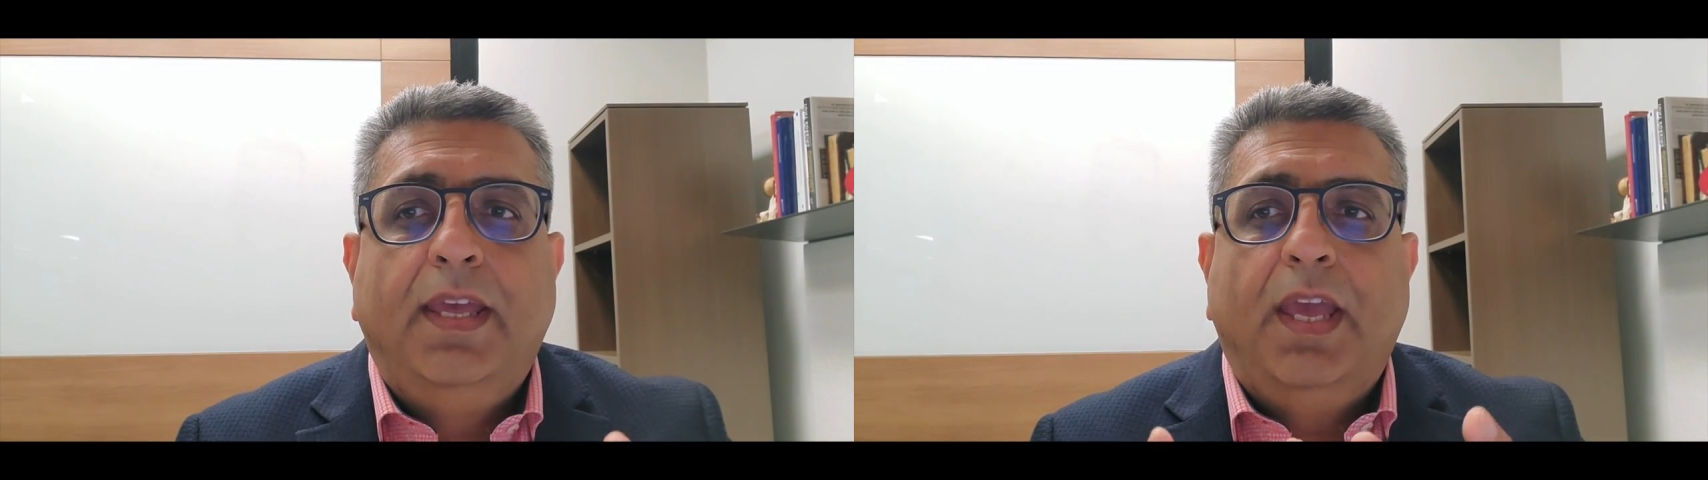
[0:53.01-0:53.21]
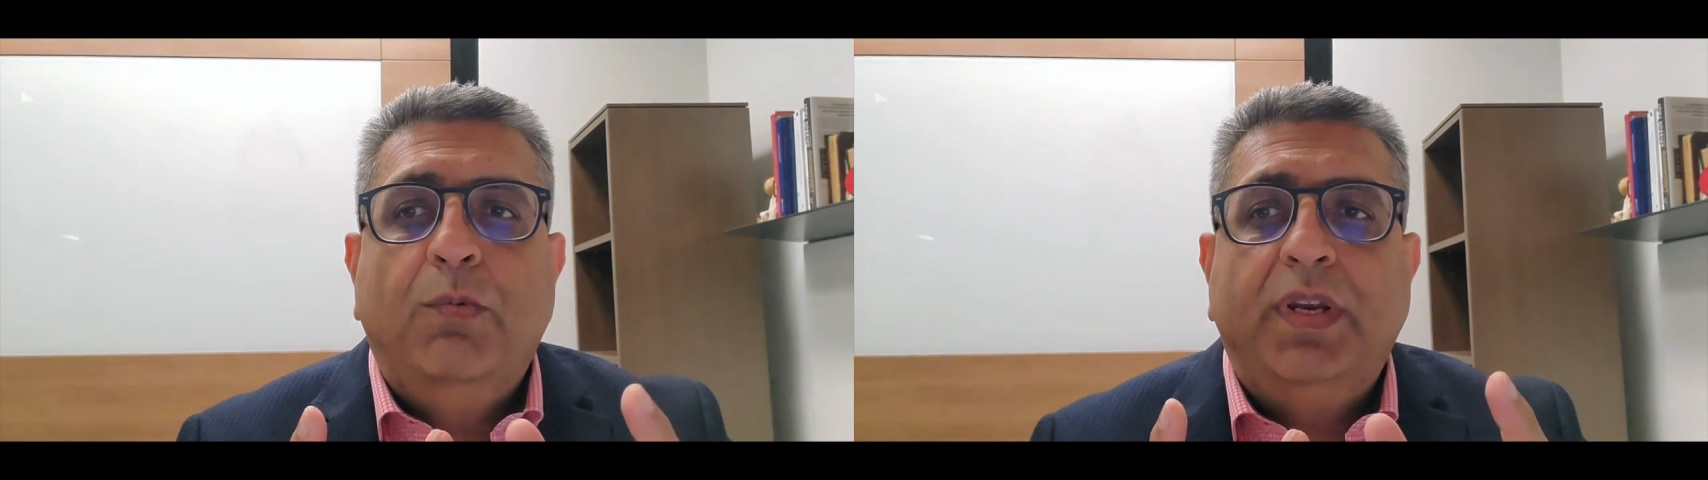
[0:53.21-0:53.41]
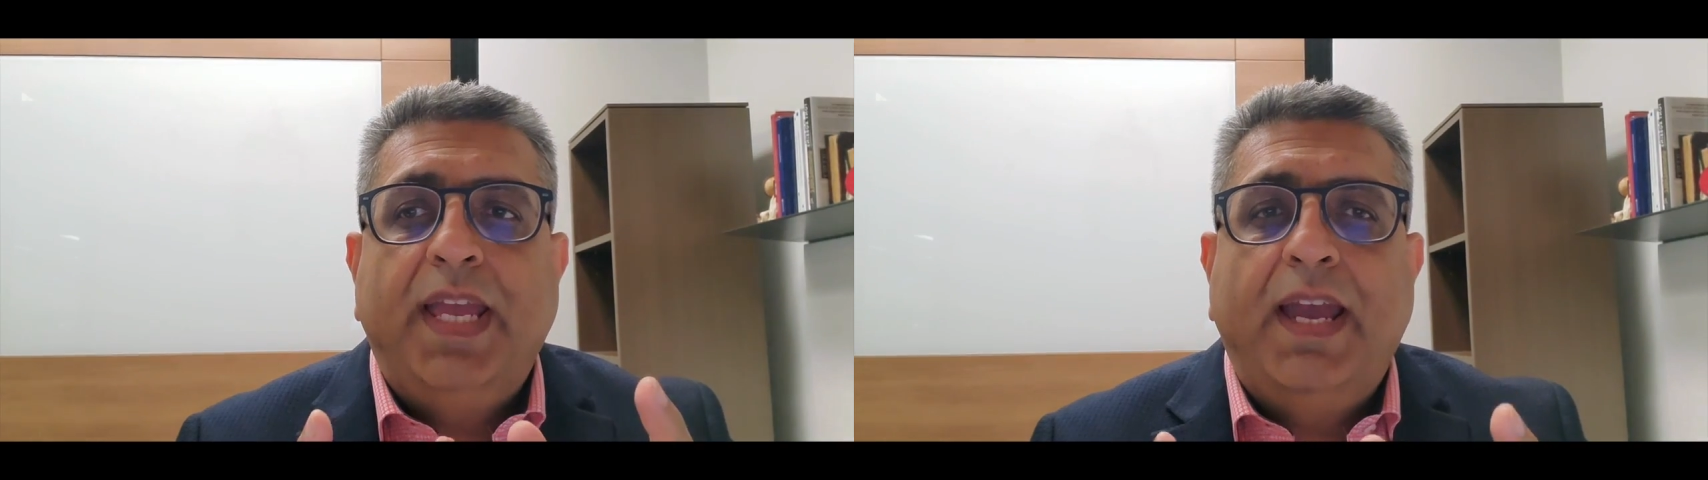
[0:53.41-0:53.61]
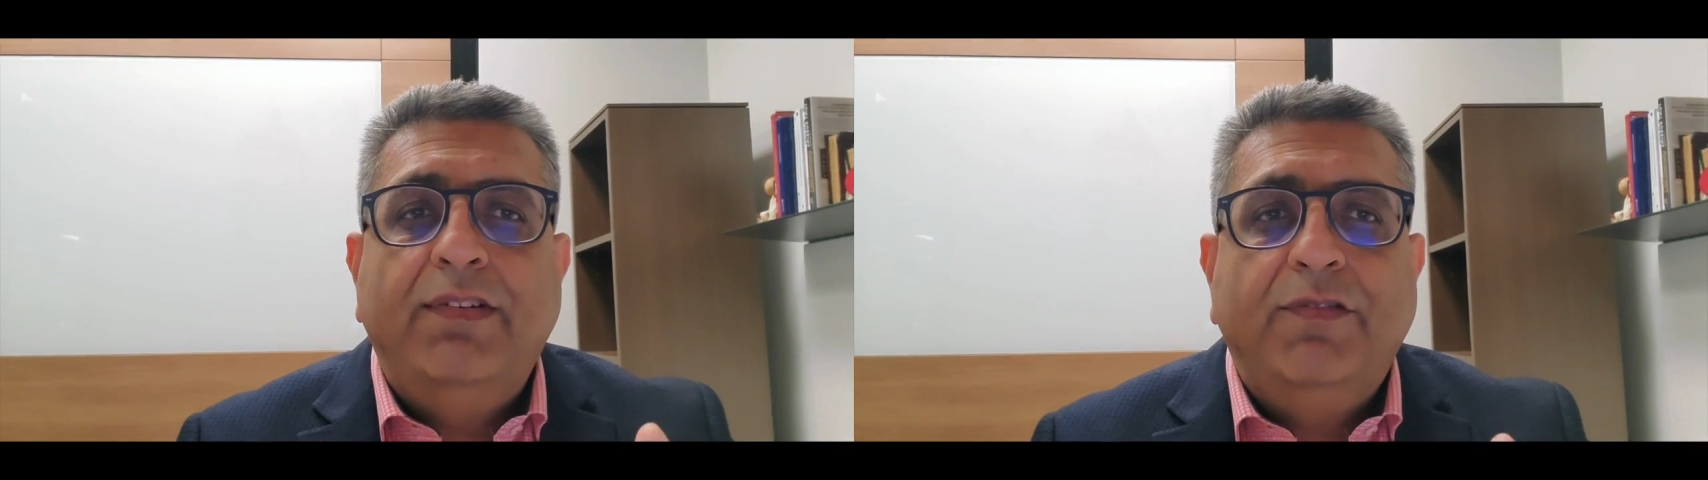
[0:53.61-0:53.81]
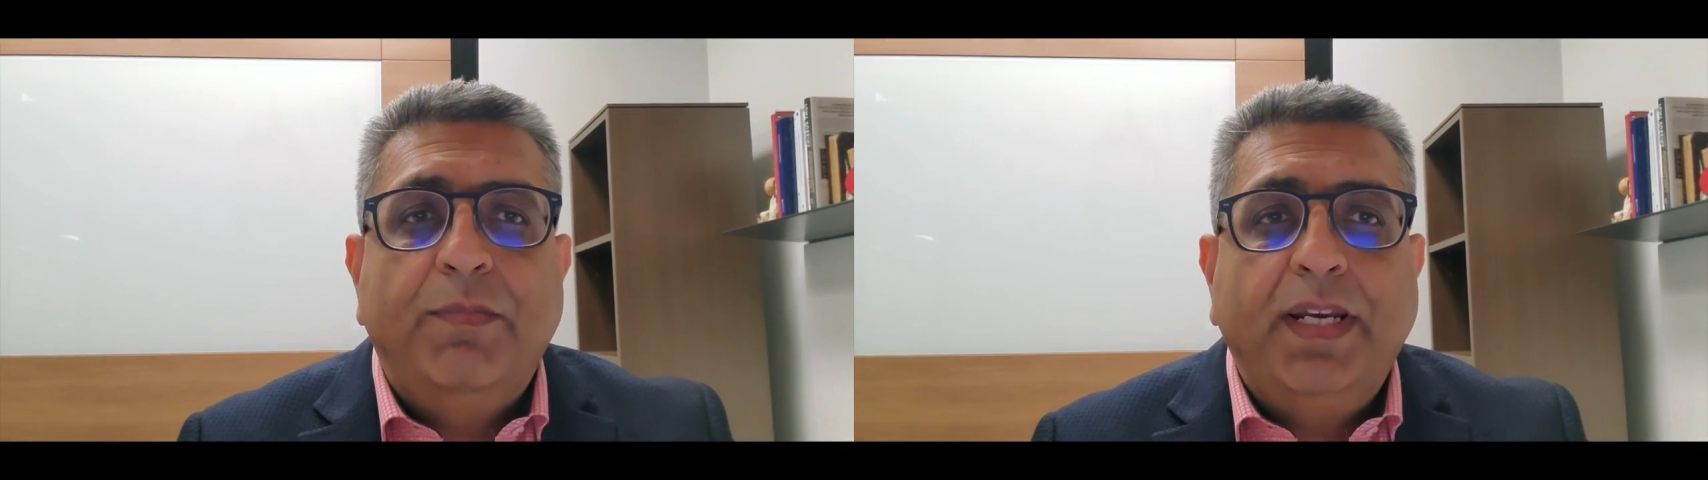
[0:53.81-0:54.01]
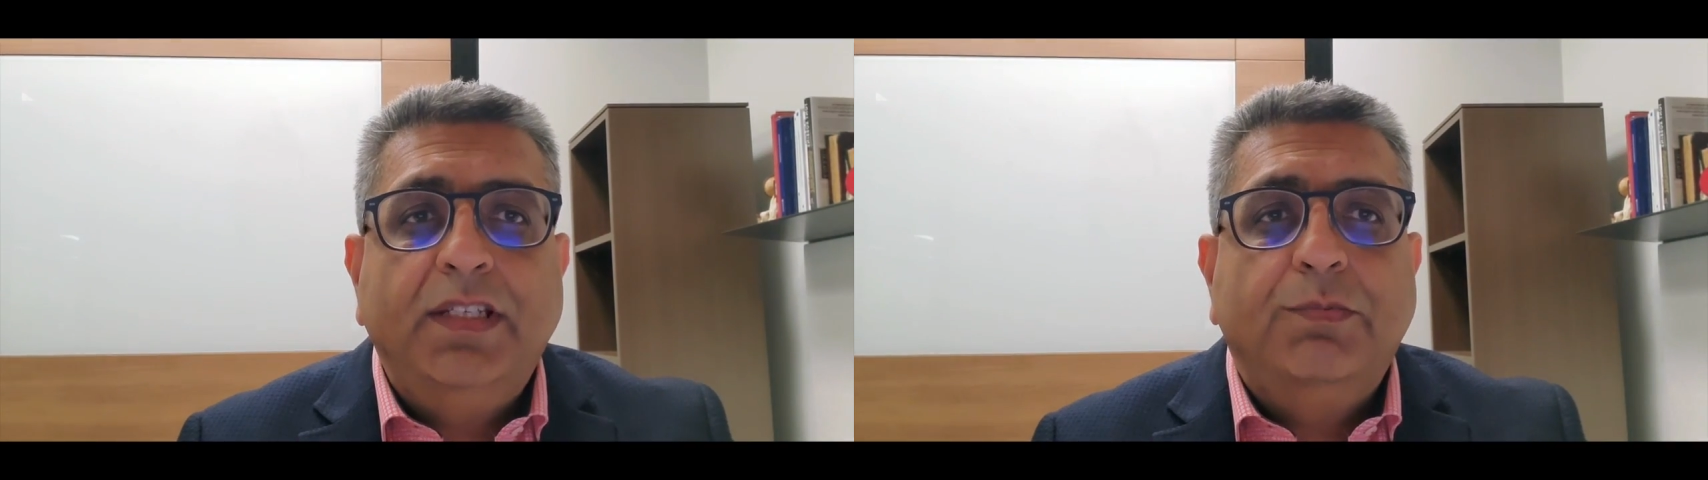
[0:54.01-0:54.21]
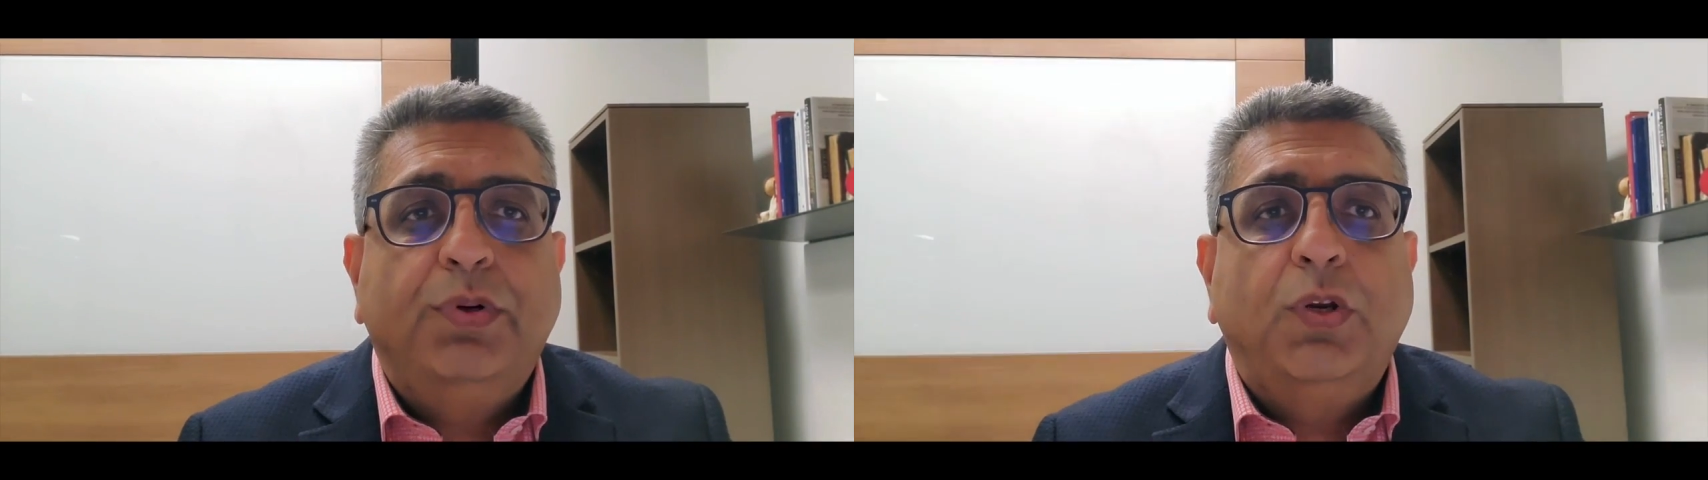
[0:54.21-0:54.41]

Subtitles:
And when you have enough money to put